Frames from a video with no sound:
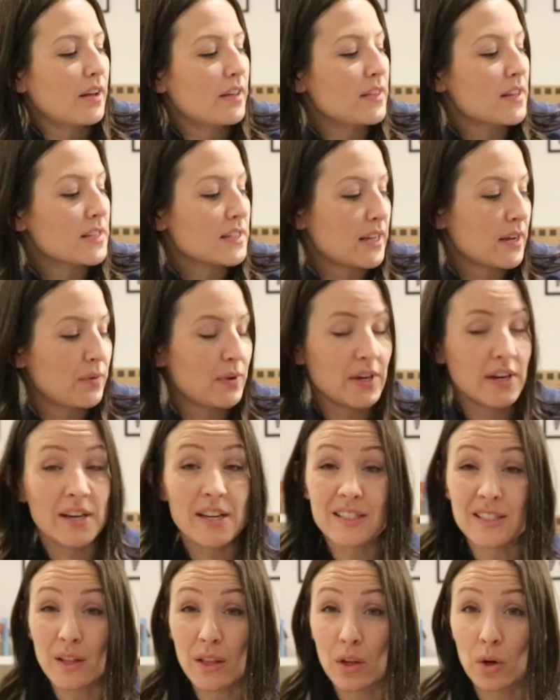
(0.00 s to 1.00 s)
This one
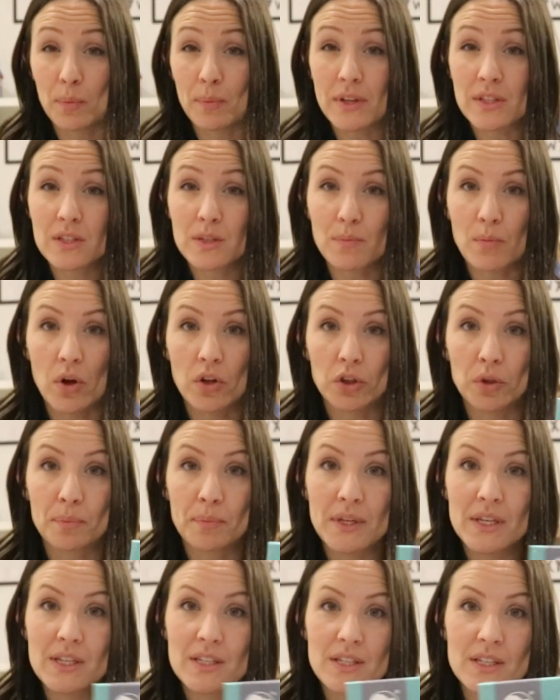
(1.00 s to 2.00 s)
is a little bit smaller
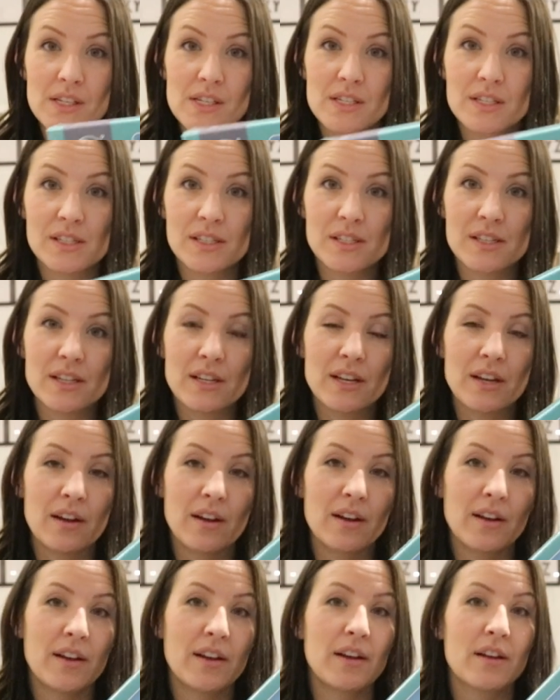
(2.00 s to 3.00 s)
pieces
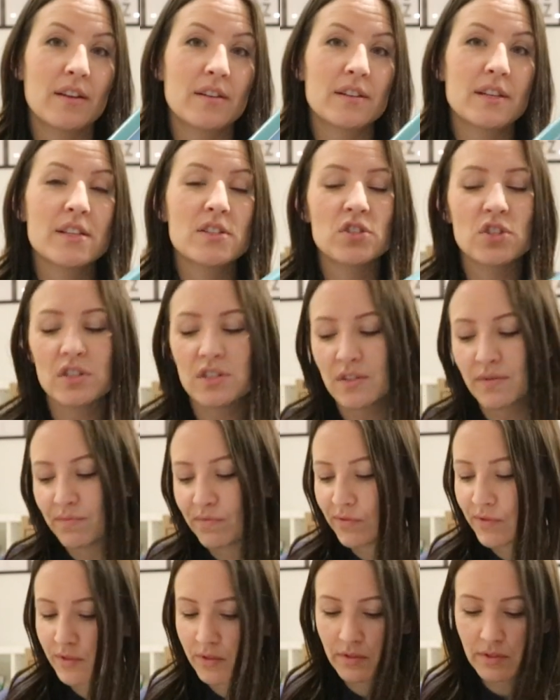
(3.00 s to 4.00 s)
and he's just
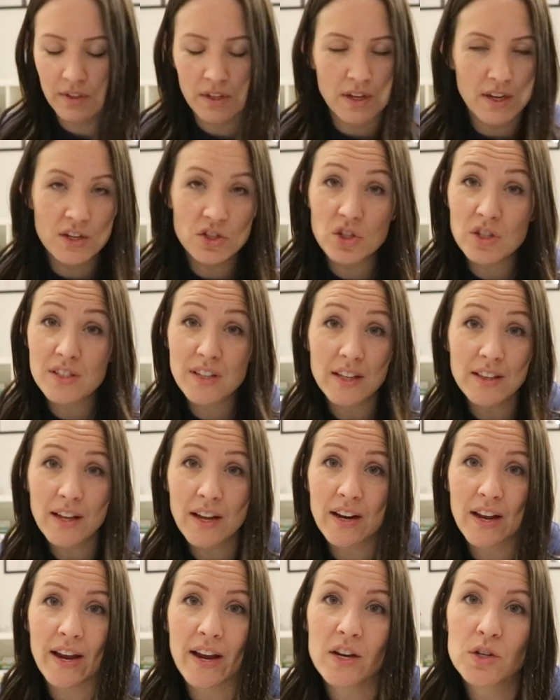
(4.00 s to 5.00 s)
he's just at
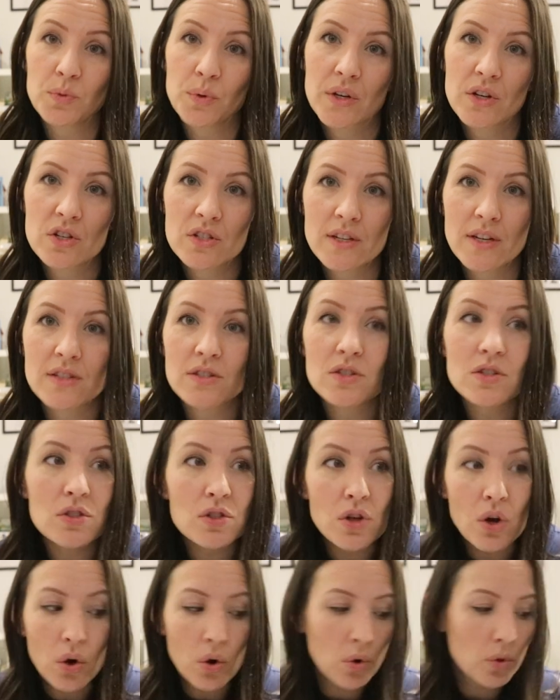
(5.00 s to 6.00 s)
that age where he just has
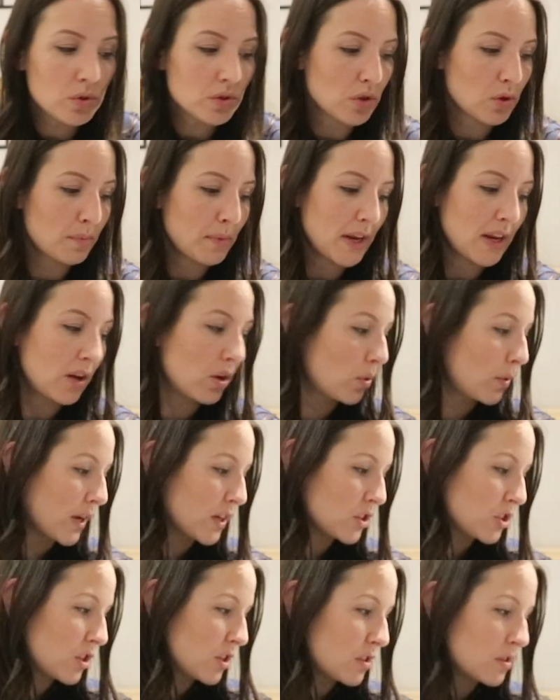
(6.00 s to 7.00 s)
so so many
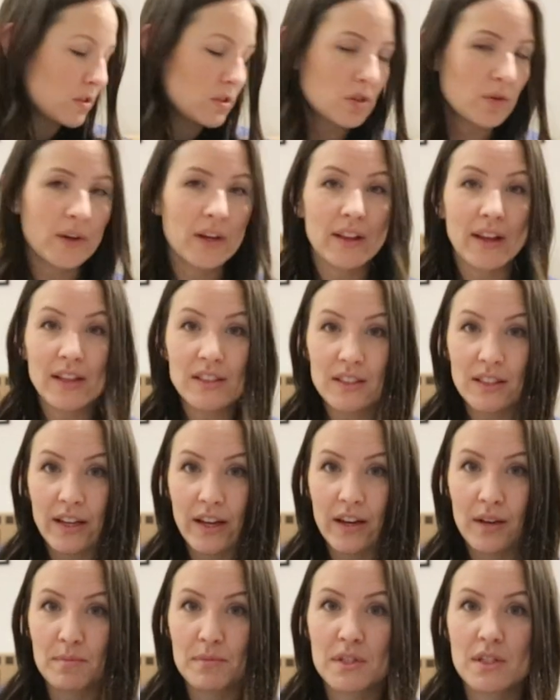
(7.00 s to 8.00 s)
questions so i like to
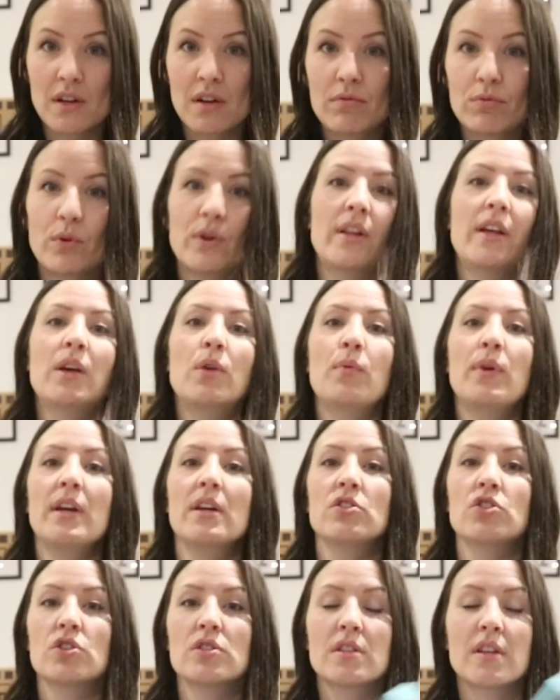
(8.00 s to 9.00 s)
get him stuff where like we
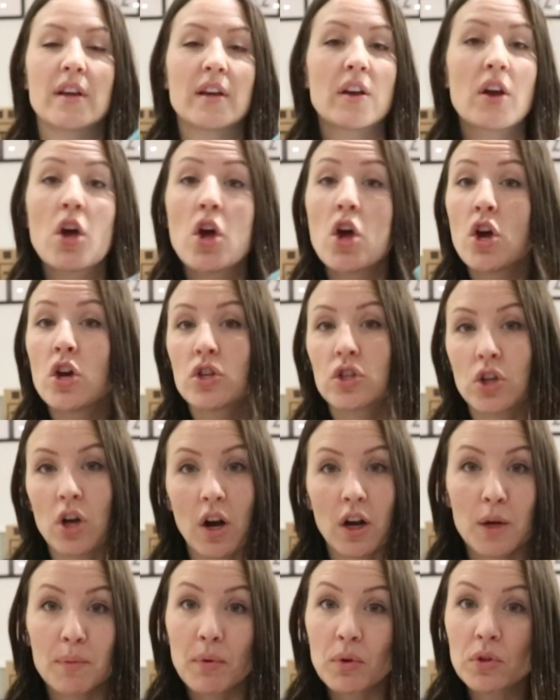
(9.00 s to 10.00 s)
can just like
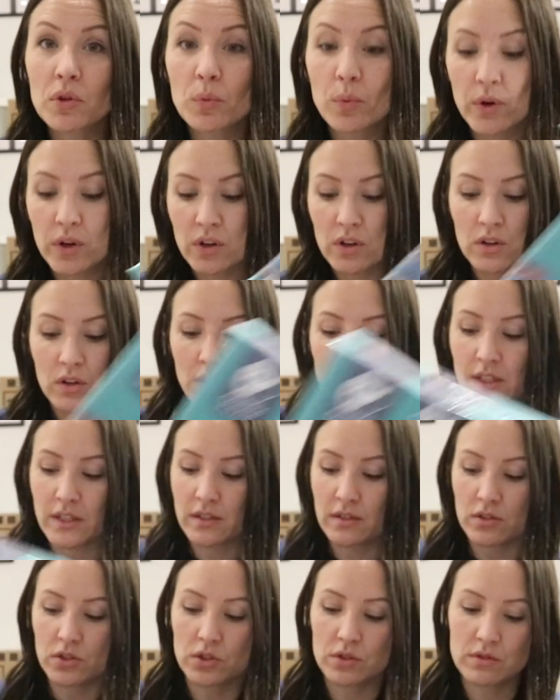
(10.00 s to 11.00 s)
talk about the world
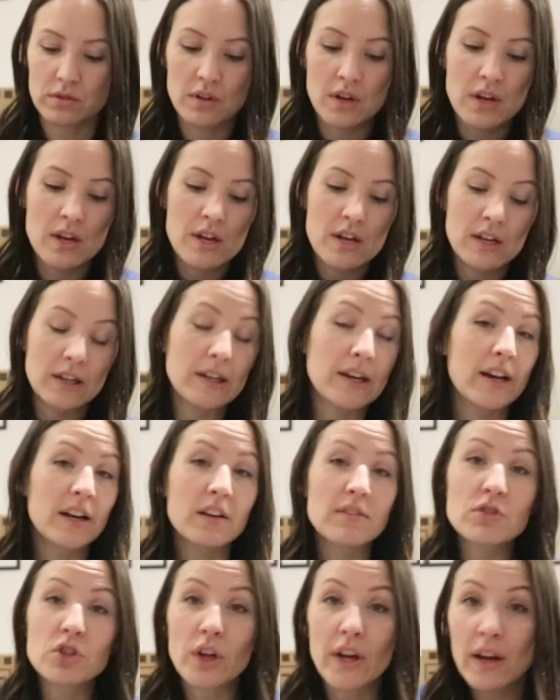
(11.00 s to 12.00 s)
and kind
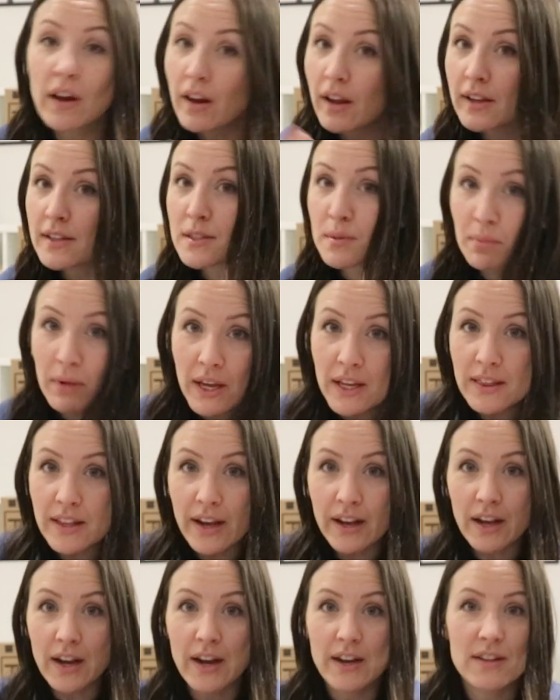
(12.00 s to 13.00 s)
of try and explain
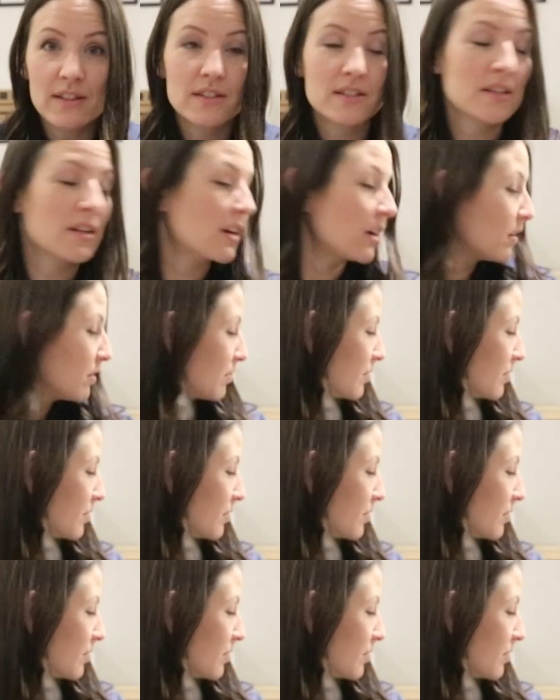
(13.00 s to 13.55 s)
that kind of stuff